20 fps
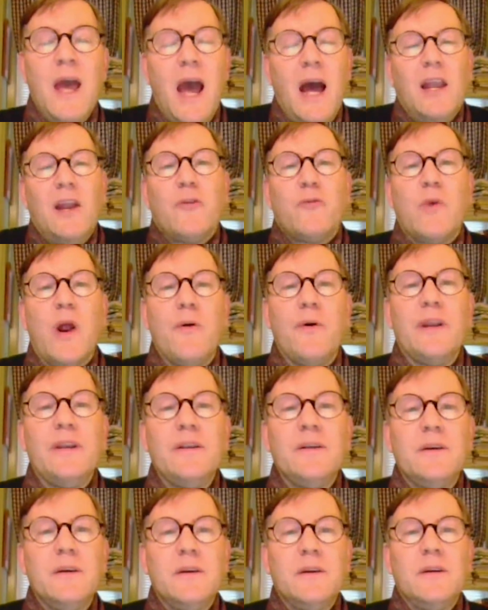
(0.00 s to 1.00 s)
Hello,
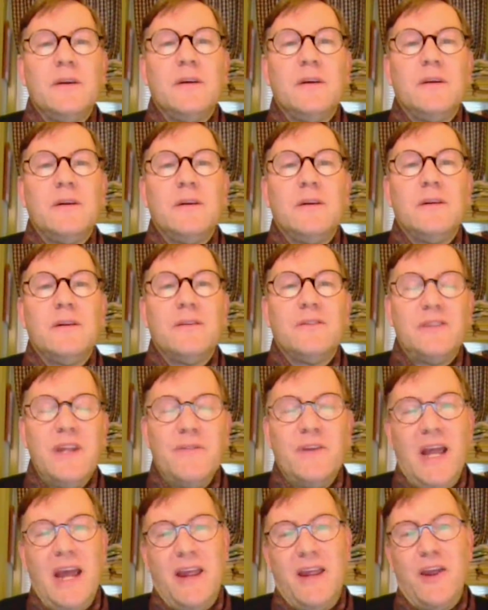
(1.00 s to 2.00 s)
Rowan.
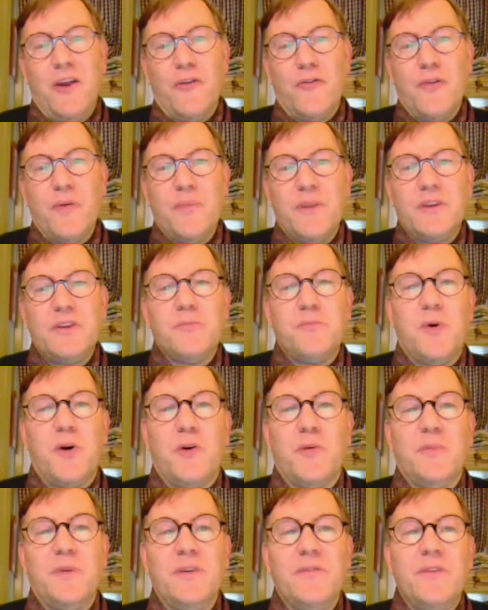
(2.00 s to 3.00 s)
Stephen Hake here from the
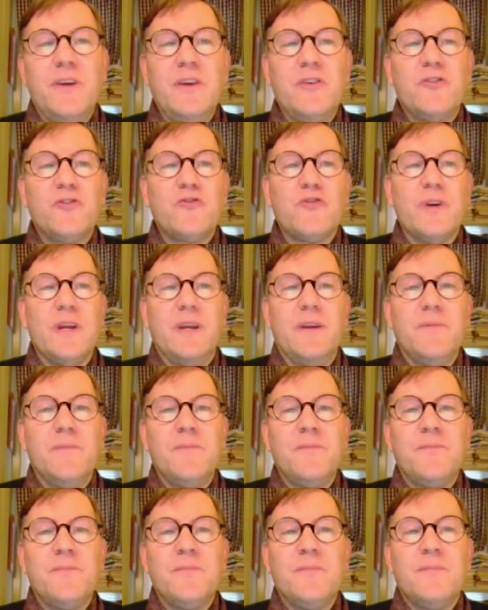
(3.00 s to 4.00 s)
Department of History.
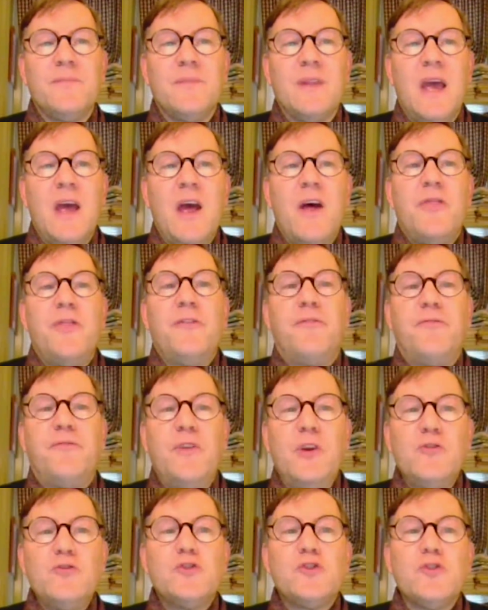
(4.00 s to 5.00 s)
The
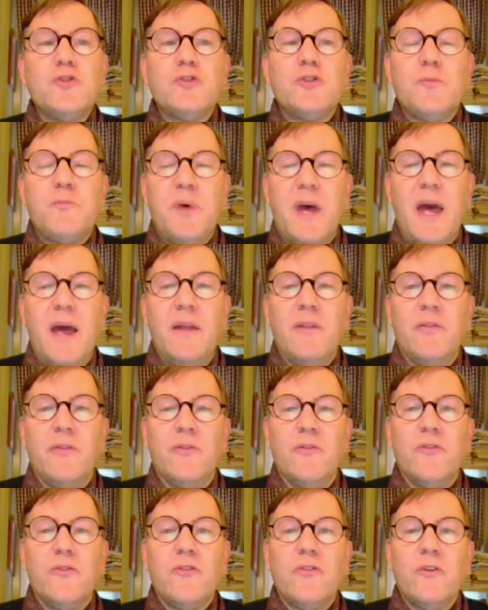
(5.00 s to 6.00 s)
future
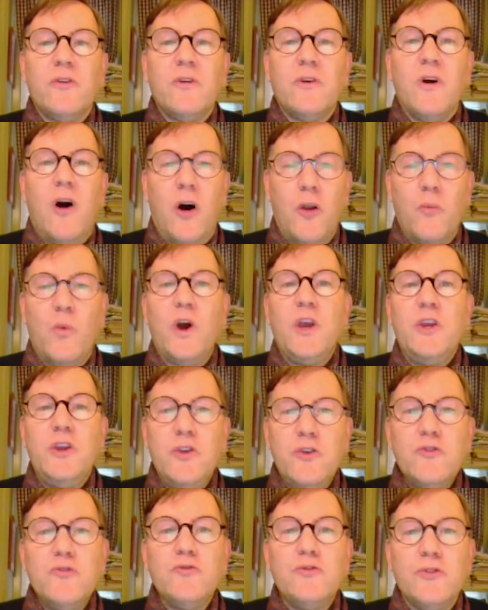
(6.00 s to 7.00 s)
depends on what
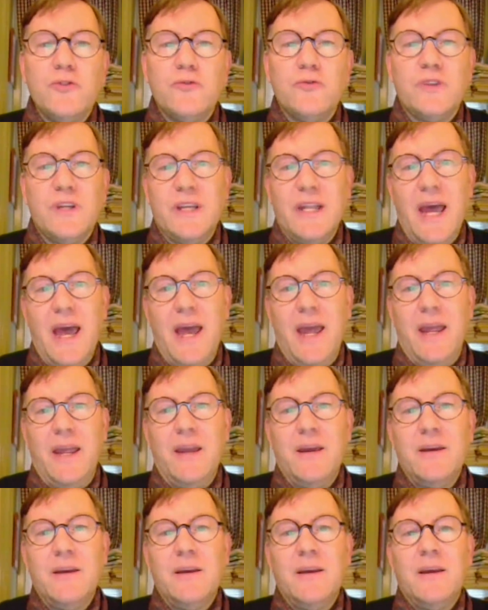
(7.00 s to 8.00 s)
you do
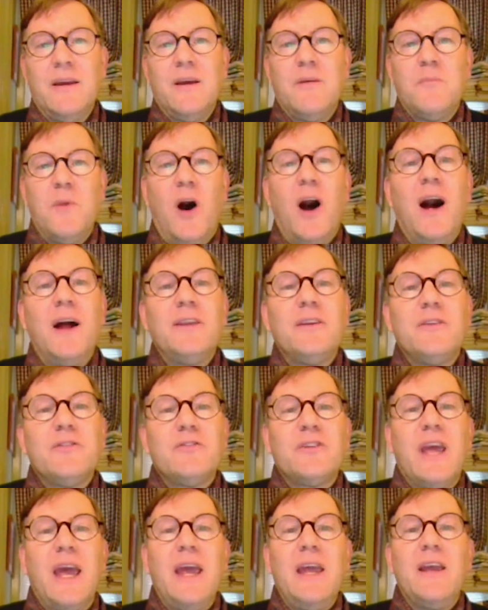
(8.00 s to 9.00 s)
today.
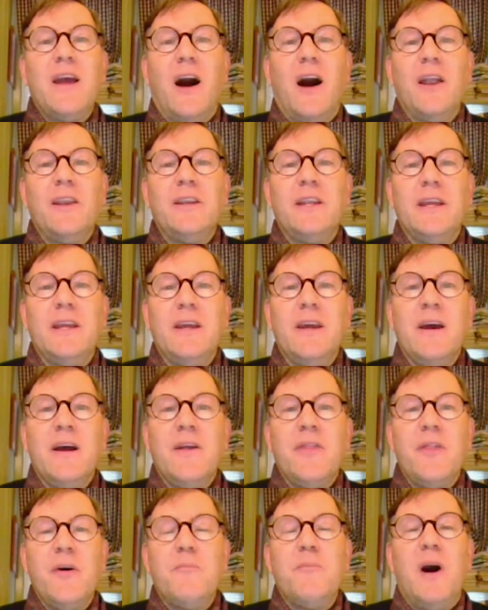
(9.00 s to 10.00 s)
Mohandas K. Gandhi,
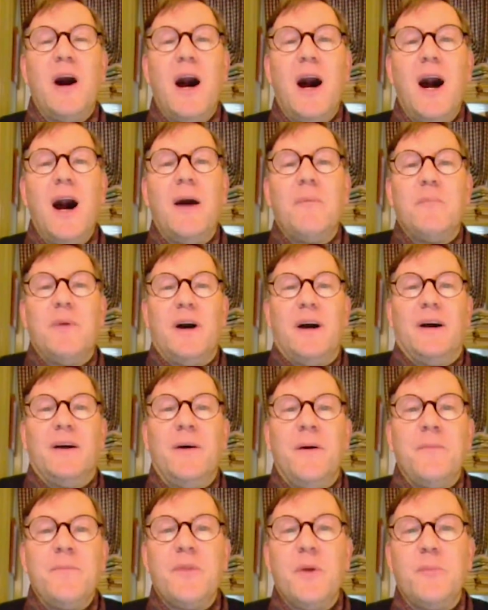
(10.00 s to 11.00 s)
the Mahatma,
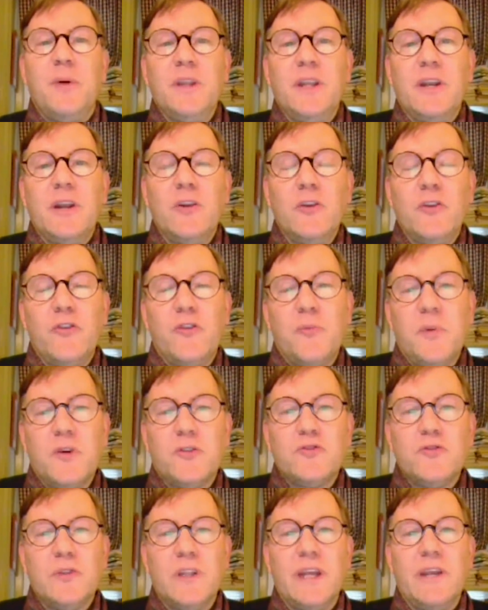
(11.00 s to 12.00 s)
the political and
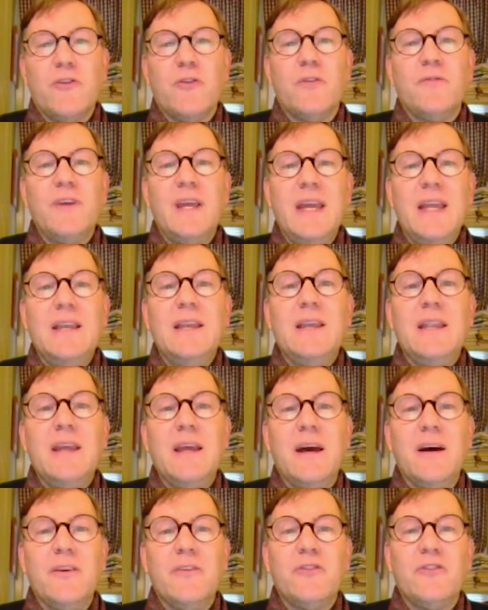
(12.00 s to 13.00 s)
spiritual leader of
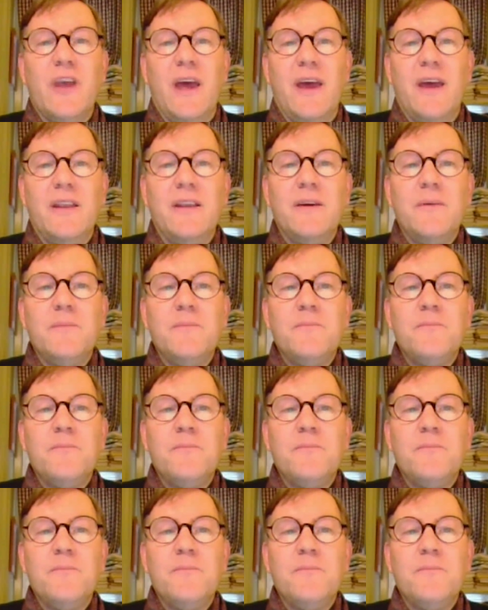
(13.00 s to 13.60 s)
India, said.